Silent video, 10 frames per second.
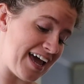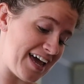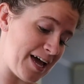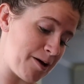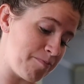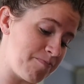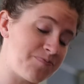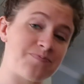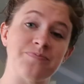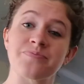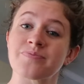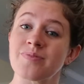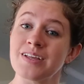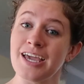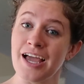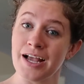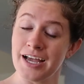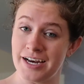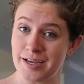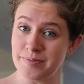am
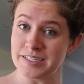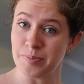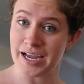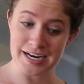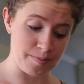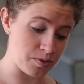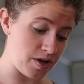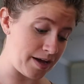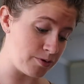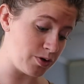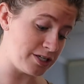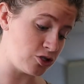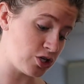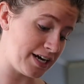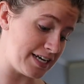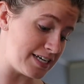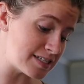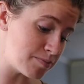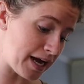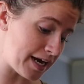cutting up this pineapple. I'm going to try to eat
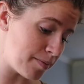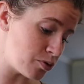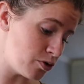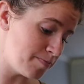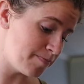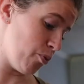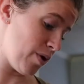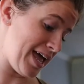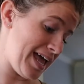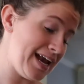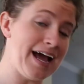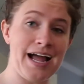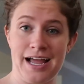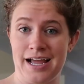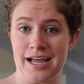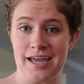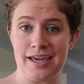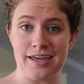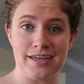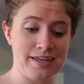some pineapple when
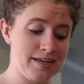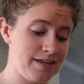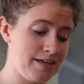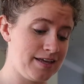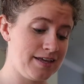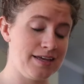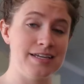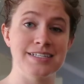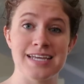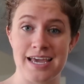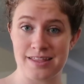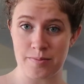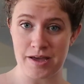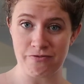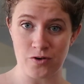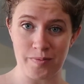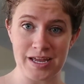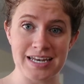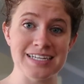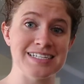I take the
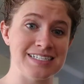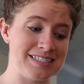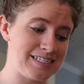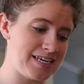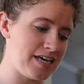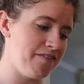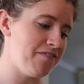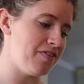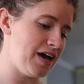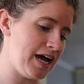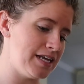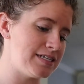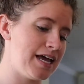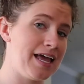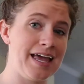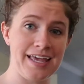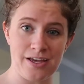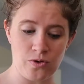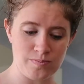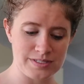metformin to see if that
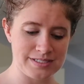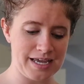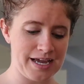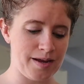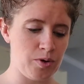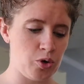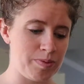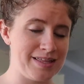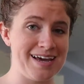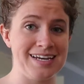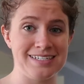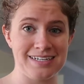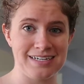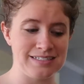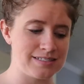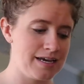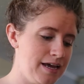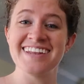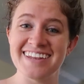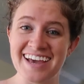helps. And I'm hoping that it does.
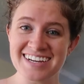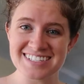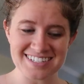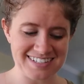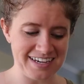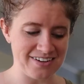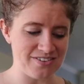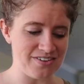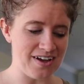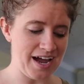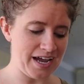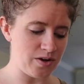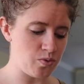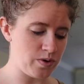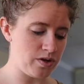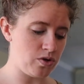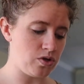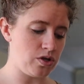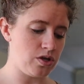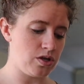Next cycle, I
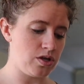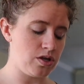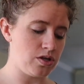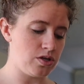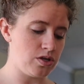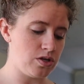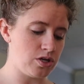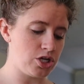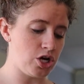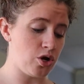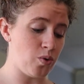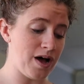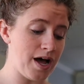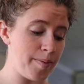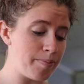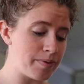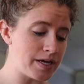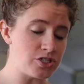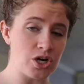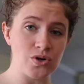will go up
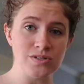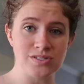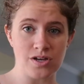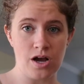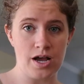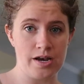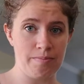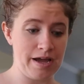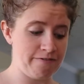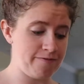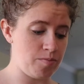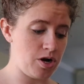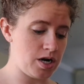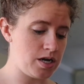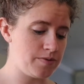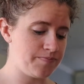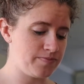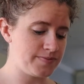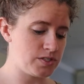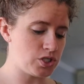a dose on my Femara.
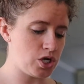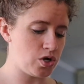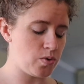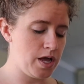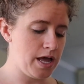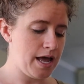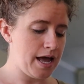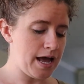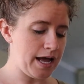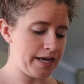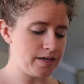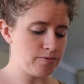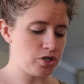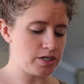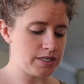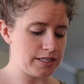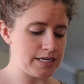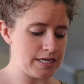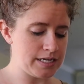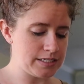So I am
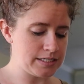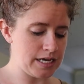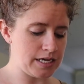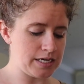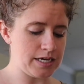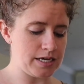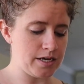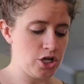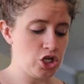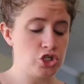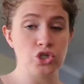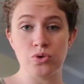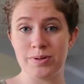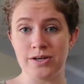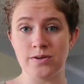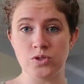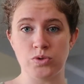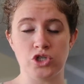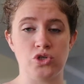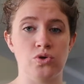currently taking 2 pills,
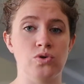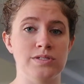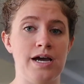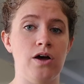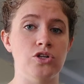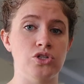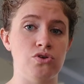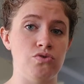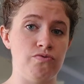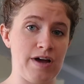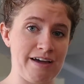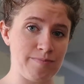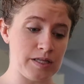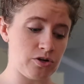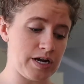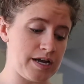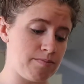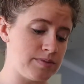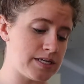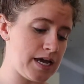which totals out to 5
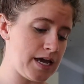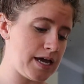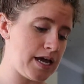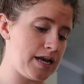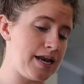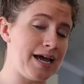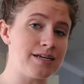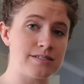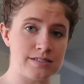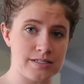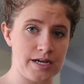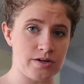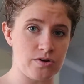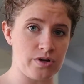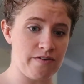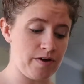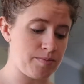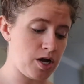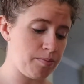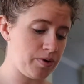milligrams. And next cycle, if I'm
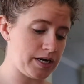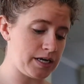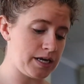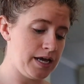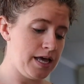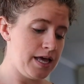not pregnant,